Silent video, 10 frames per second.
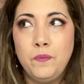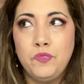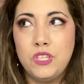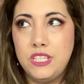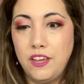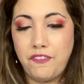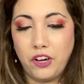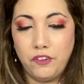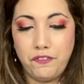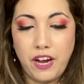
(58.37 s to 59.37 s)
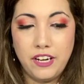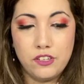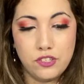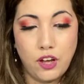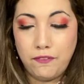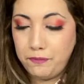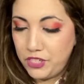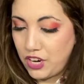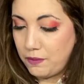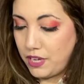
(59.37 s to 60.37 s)
to see if I could find soft
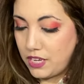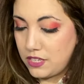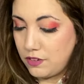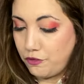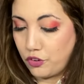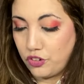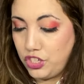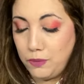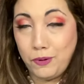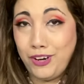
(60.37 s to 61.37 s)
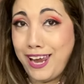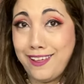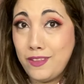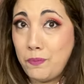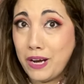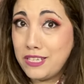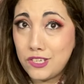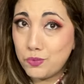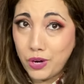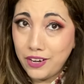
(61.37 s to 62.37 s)
pajamas for cheaper. And the
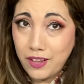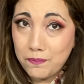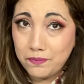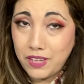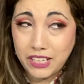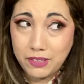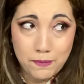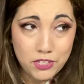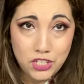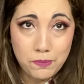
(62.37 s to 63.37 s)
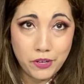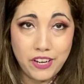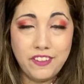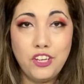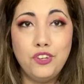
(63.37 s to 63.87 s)
prices weren't that much cheaper. And then you